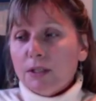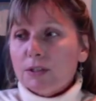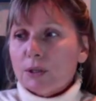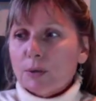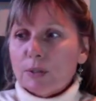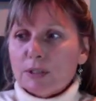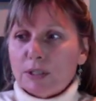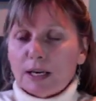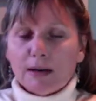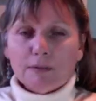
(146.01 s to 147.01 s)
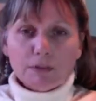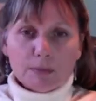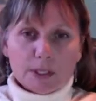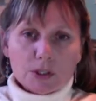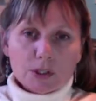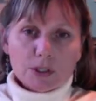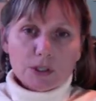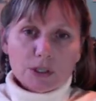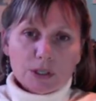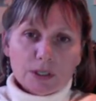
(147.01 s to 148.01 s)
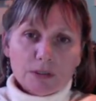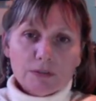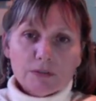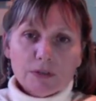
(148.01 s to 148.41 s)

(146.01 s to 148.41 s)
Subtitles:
So it's an affirmation of